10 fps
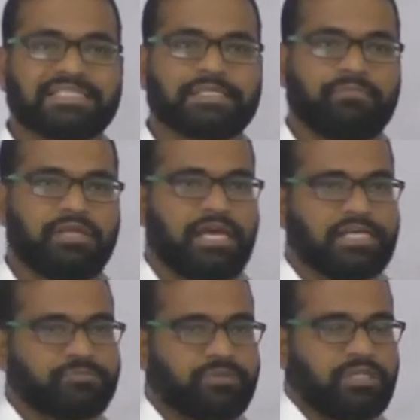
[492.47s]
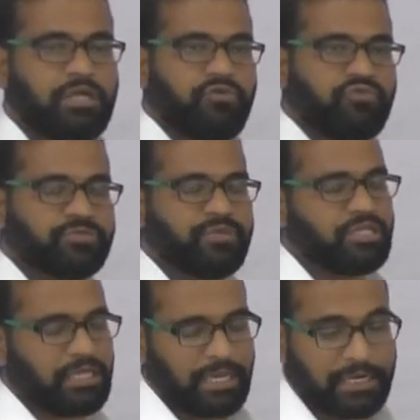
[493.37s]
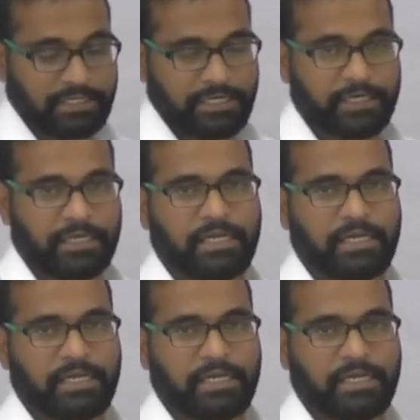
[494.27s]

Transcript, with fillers: assembly has been was been elected